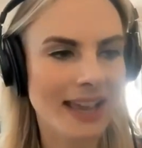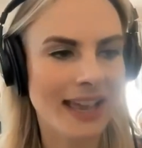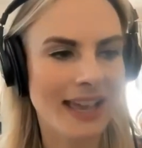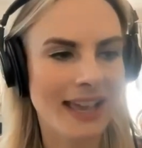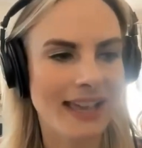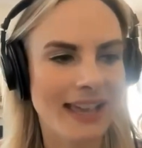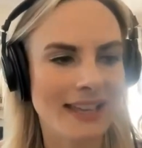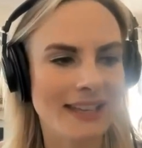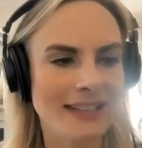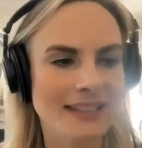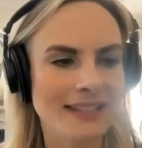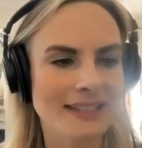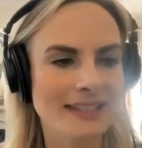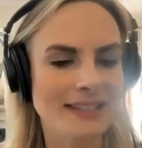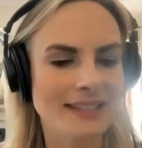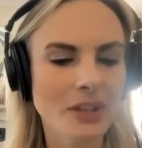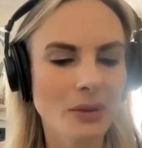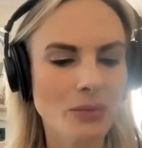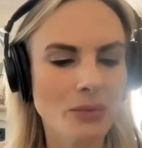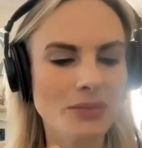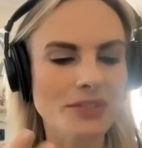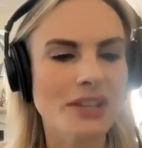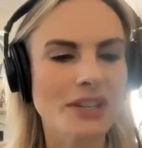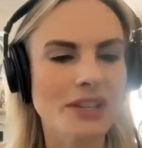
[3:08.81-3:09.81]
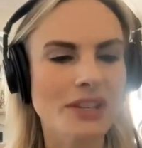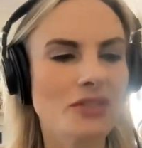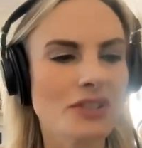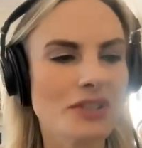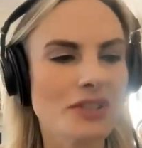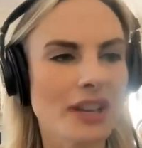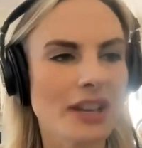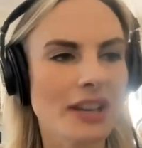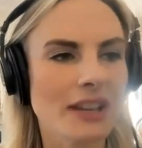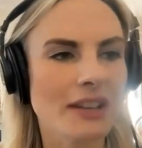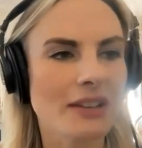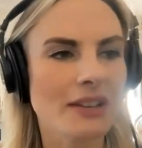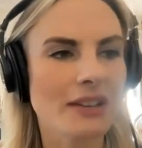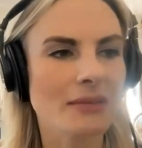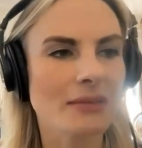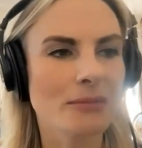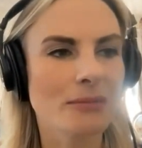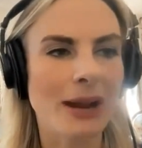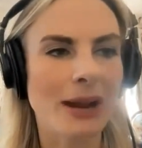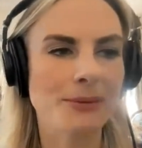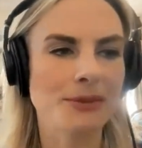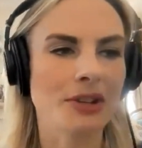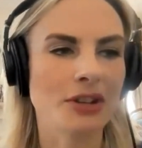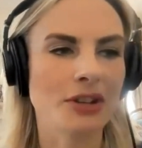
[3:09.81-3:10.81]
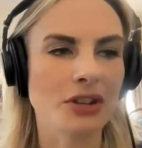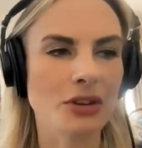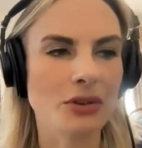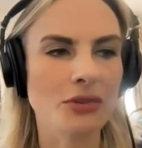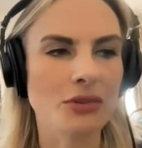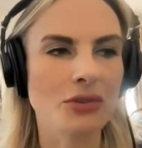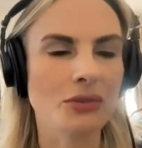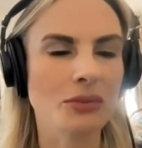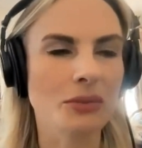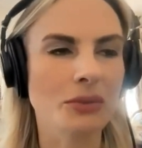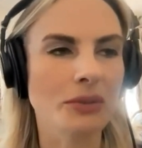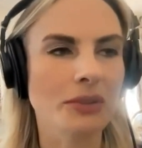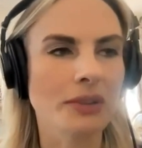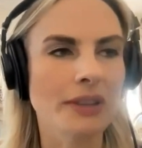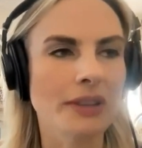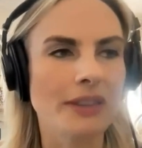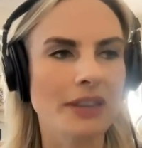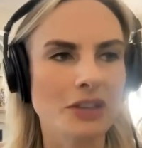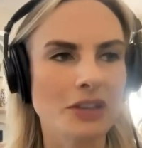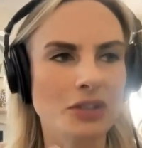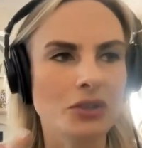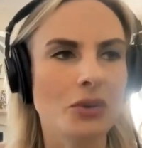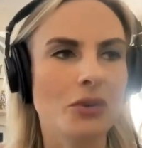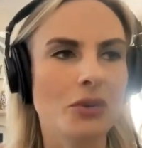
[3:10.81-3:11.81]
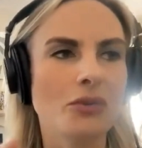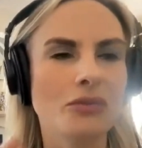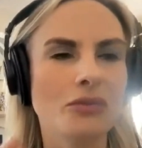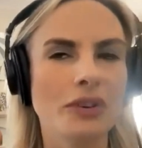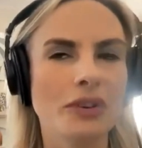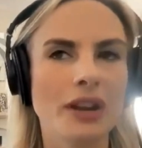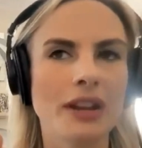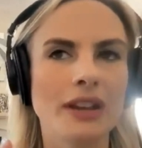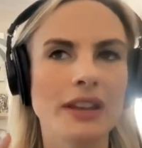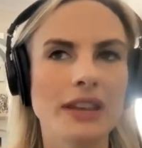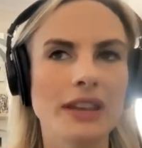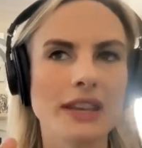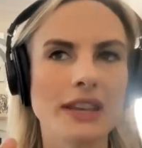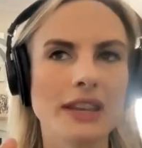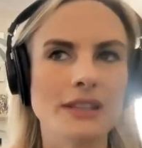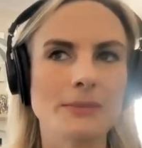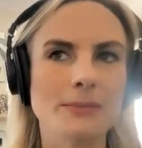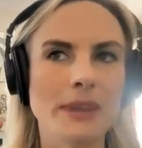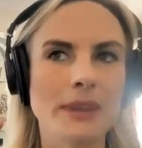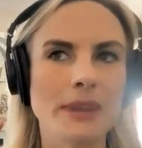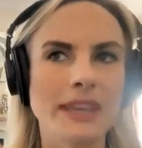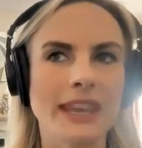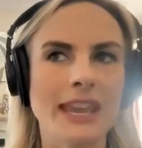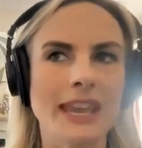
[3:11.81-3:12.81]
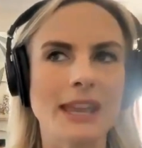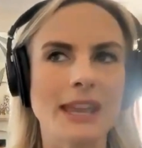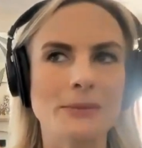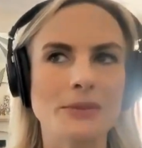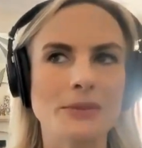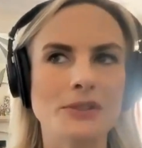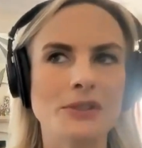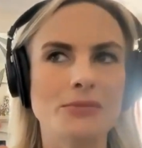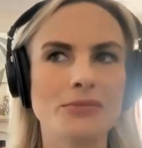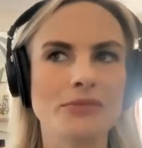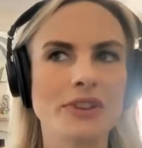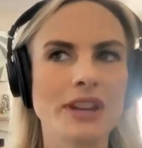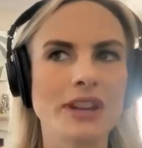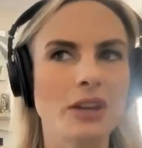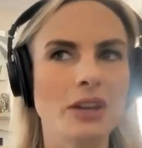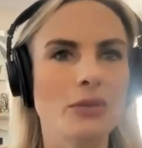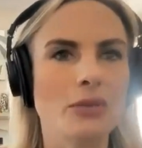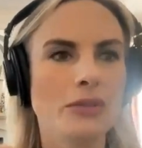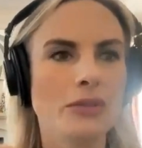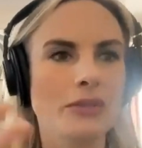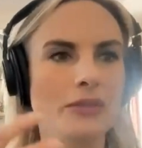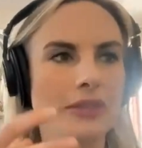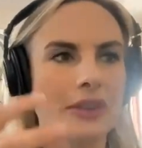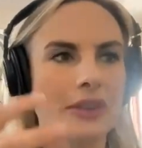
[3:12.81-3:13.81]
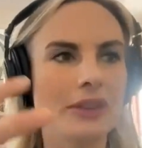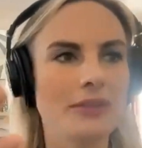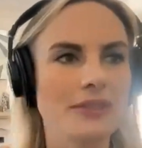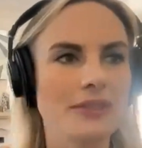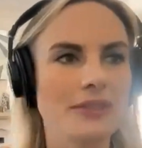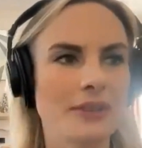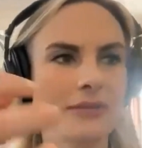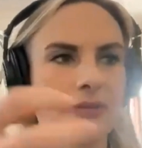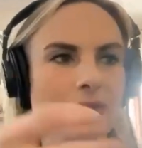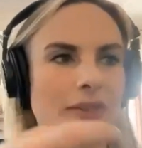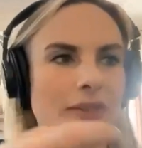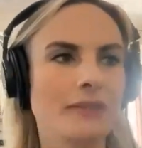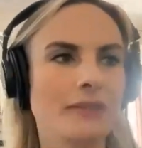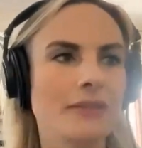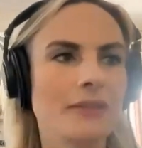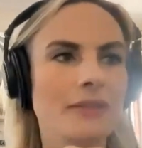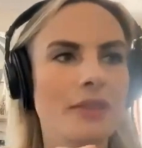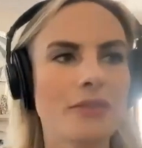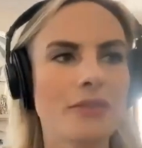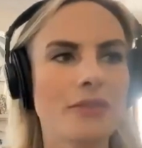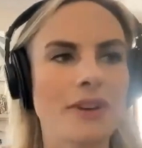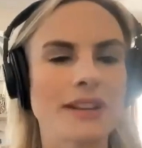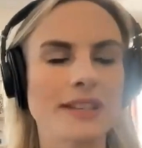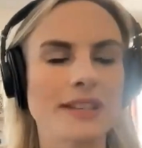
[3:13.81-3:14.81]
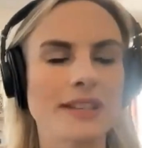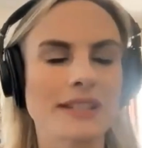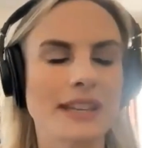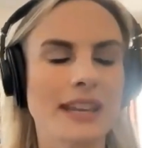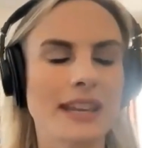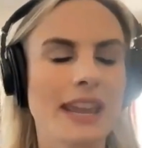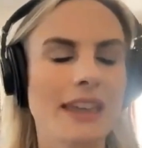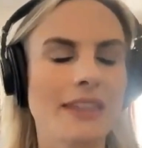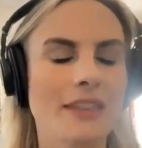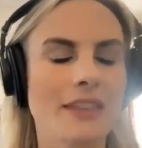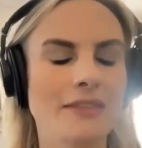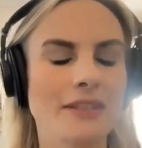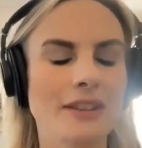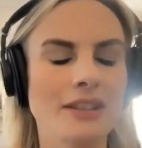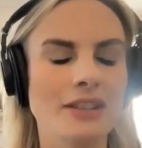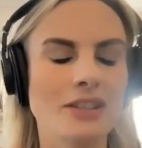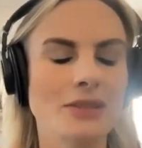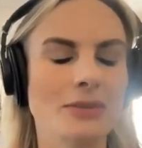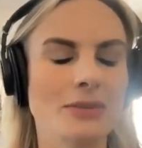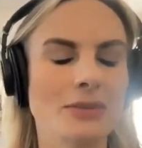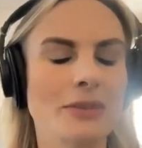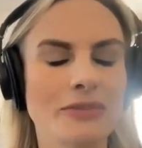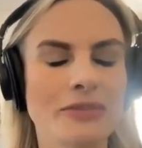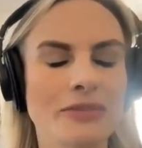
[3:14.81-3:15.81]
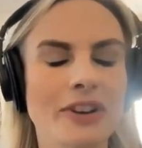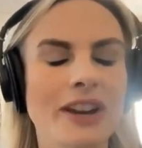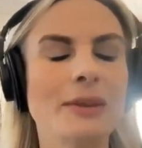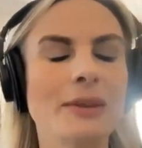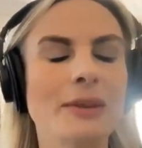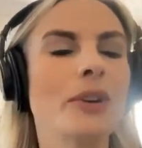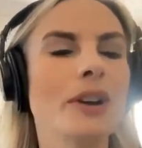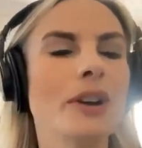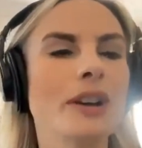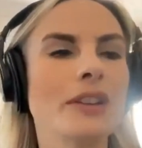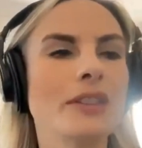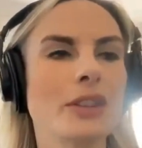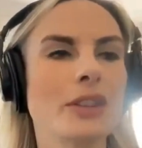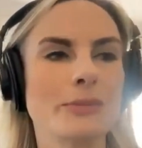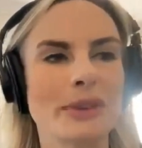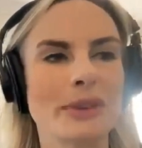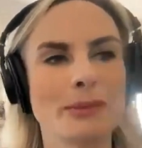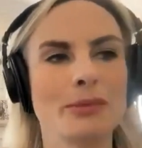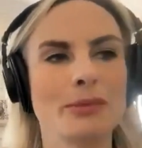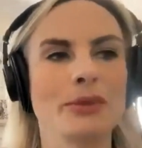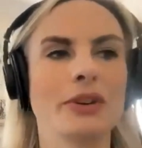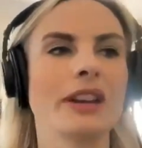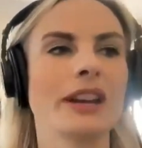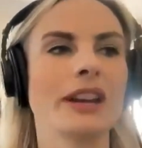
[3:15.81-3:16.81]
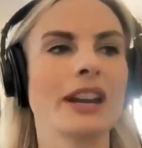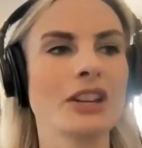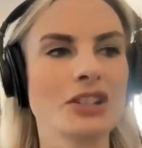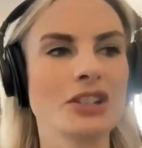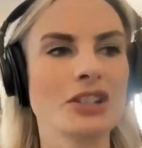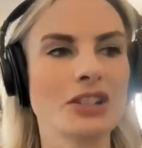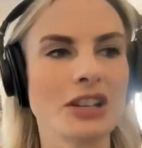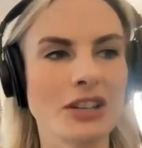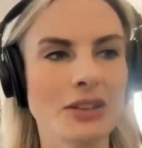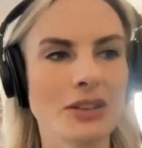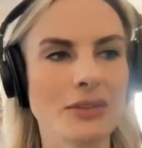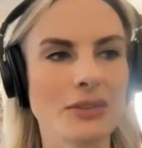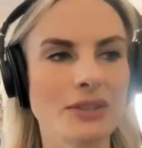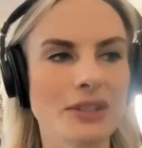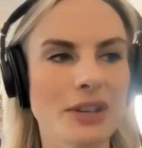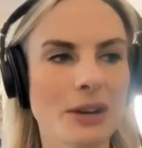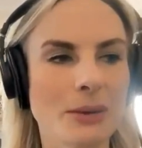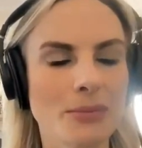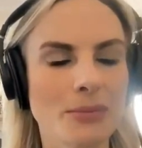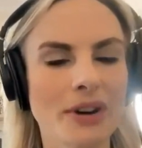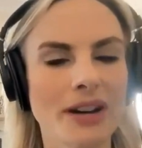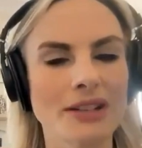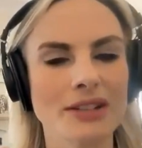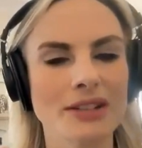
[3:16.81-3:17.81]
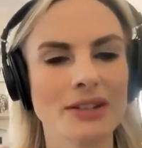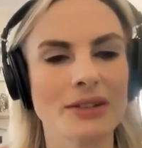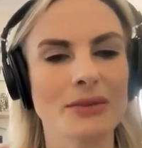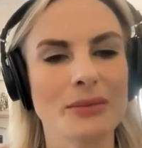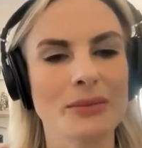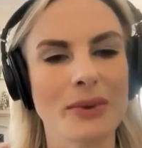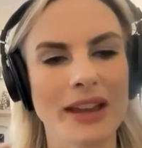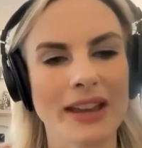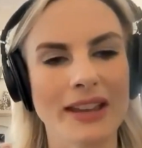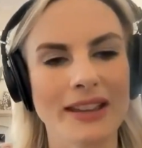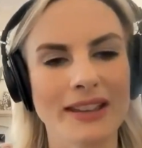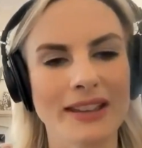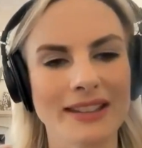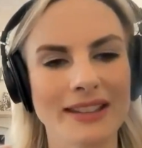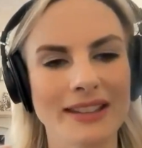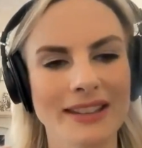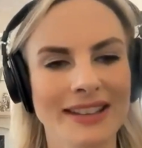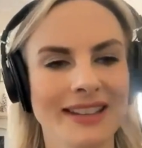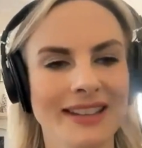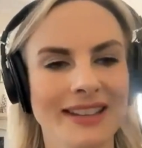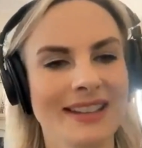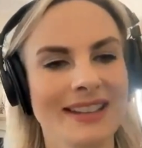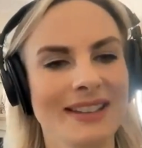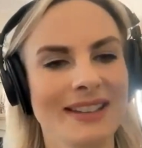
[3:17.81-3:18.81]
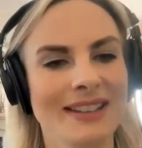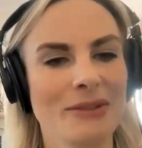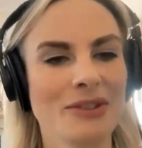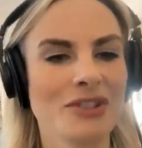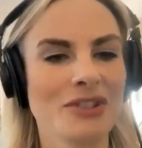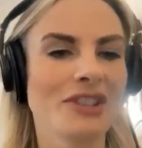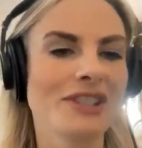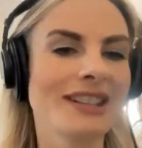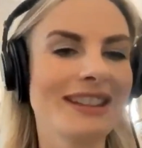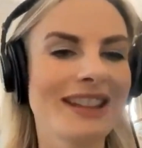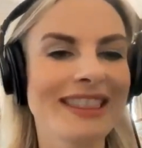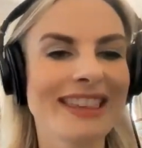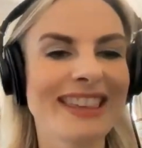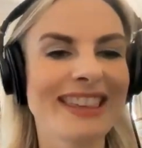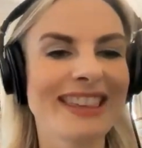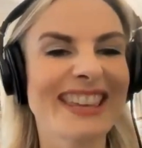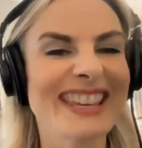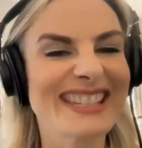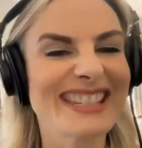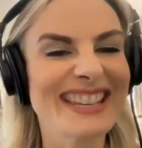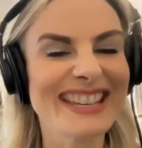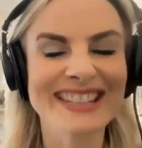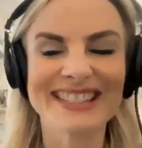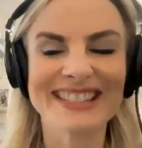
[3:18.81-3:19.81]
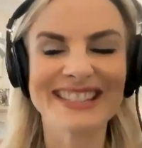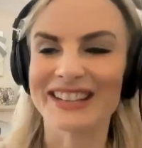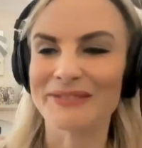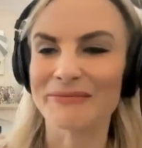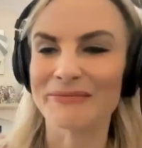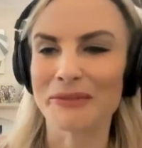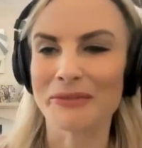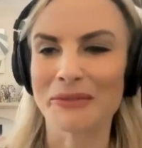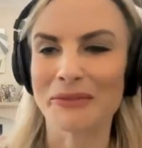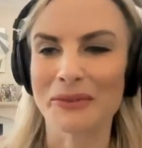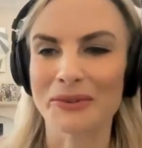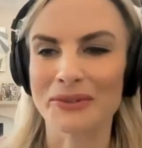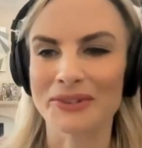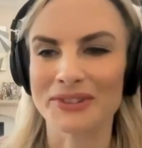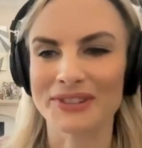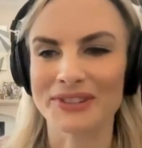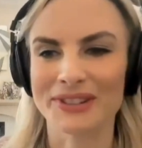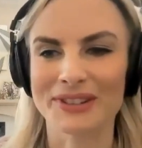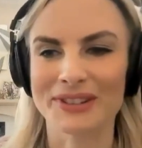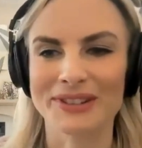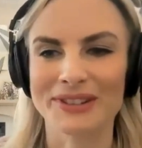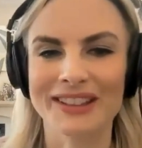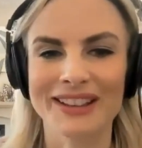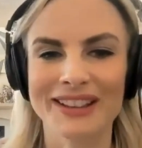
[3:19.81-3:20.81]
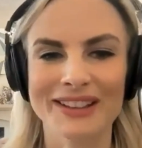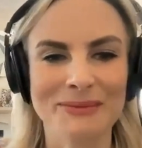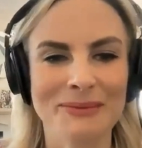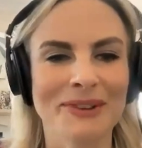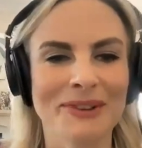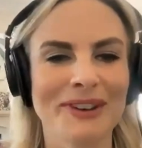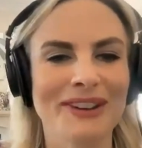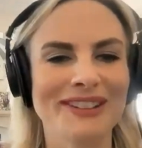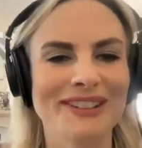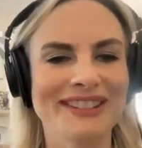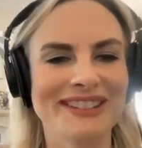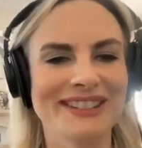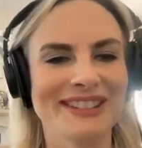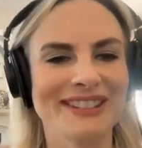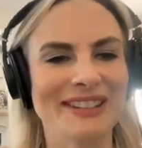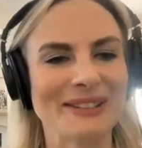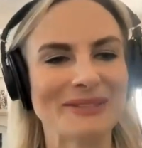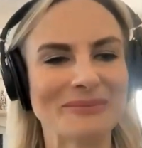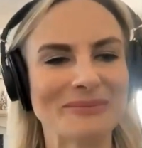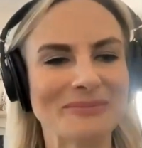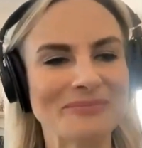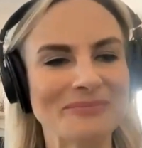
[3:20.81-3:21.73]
And what's interesting and perhaps unusual in this genre is being able to bring all of those different threads together into a framework that people can actually use in a practical way, which I didn't think existed before. So that's why I did it.